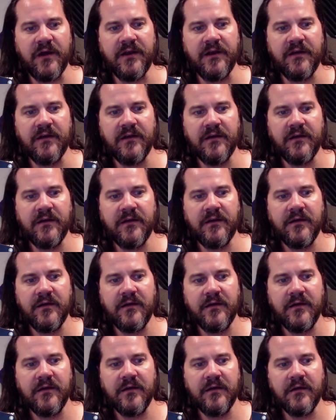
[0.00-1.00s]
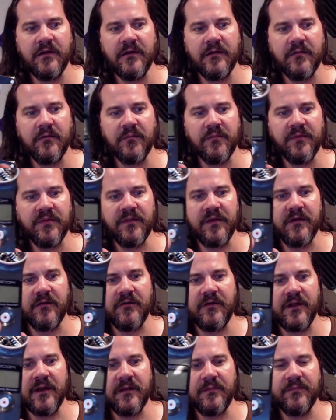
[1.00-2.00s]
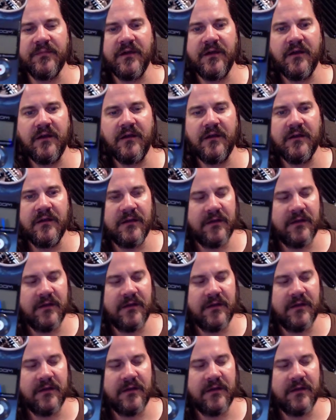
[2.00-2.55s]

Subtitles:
Put that right up there.